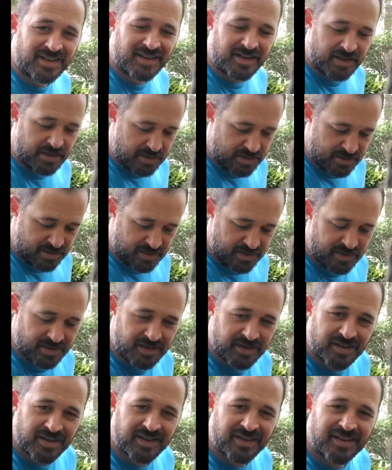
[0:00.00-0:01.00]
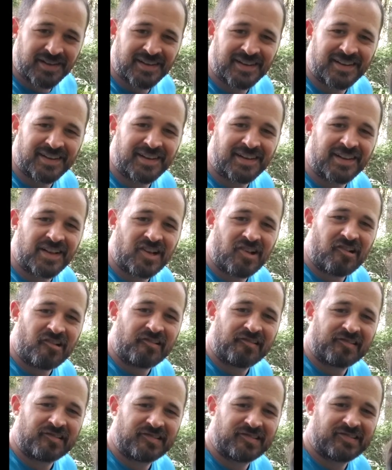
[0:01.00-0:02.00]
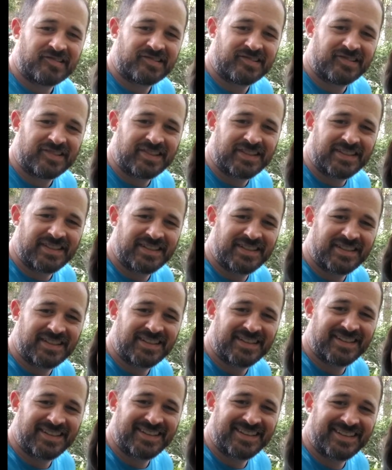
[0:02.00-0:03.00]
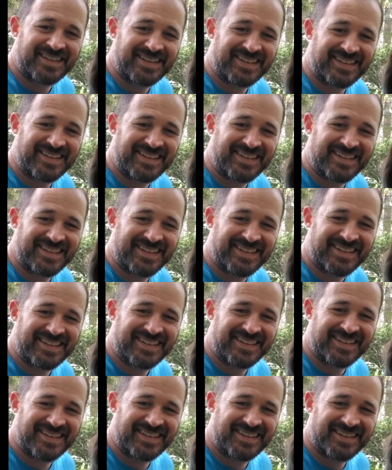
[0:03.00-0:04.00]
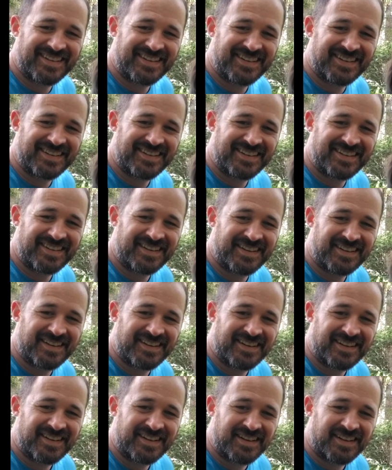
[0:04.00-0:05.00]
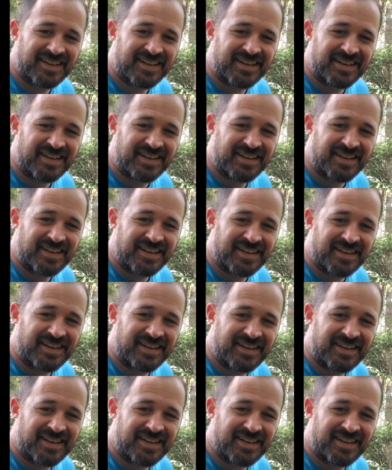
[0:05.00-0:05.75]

(silent)